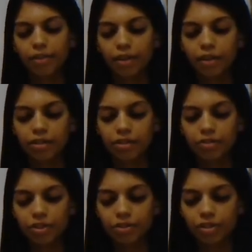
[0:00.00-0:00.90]
The cost
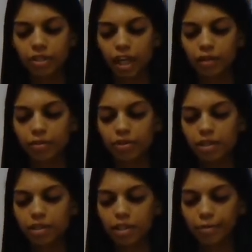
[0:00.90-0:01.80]
of children table
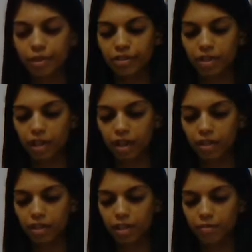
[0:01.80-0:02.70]
is separate to the
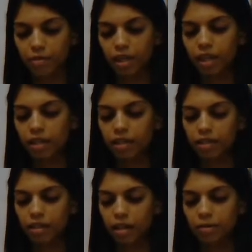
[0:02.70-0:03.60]
care table.
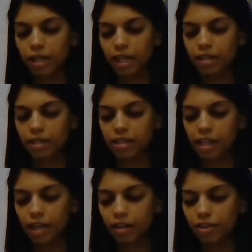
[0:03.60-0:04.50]
This table outlines
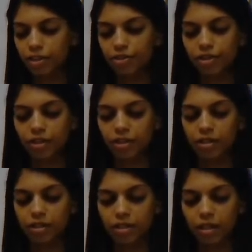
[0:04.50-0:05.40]
how children
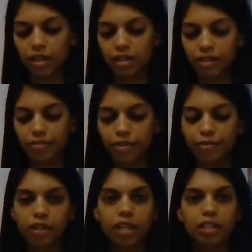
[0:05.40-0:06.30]
costs are different
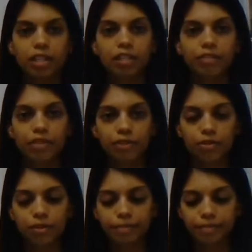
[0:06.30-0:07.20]
for each
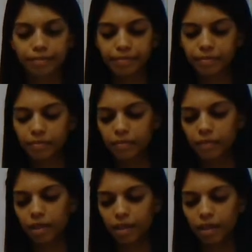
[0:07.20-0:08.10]
individual.
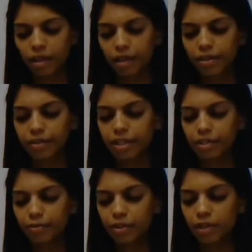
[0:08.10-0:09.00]
The
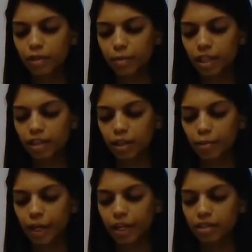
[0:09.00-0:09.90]
reason for this being that
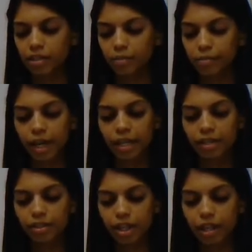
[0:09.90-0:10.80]
the parents'
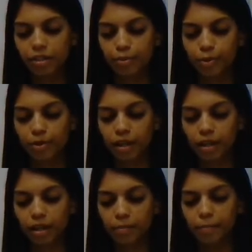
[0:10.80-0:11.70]
combined child support
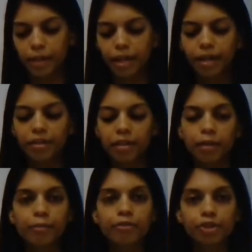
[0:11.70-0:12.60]
income, the
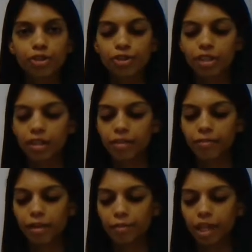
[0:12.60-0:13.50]
number of children in the
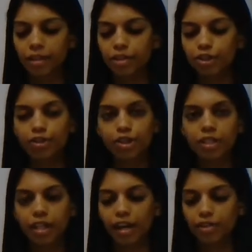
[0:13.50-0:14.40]
family, and the
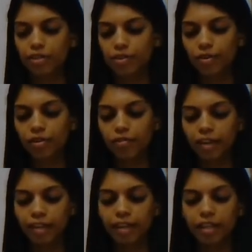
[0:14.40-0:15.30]
children's ages all
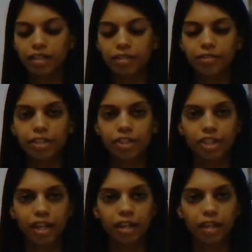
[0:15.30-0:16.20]
vary and
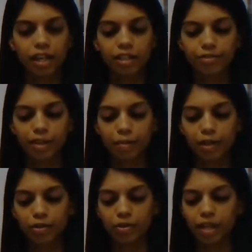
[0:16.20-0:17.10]
differentiate in each
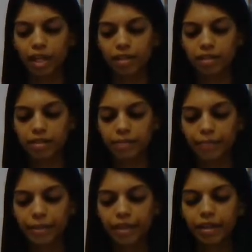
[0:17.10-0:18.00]
family law case.
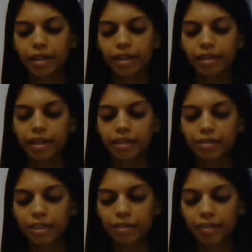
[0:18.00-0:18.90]

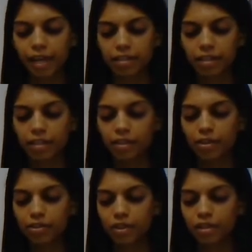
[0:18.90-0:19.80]
These three factors are
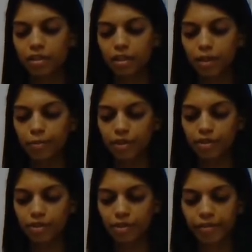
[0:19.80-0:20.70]
also the
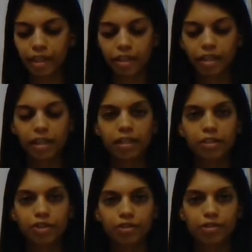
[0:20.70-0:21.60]
determinants of calculating
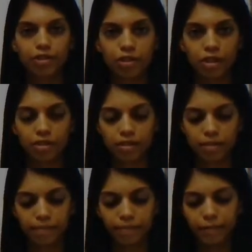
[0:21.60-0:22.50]
the children's costs.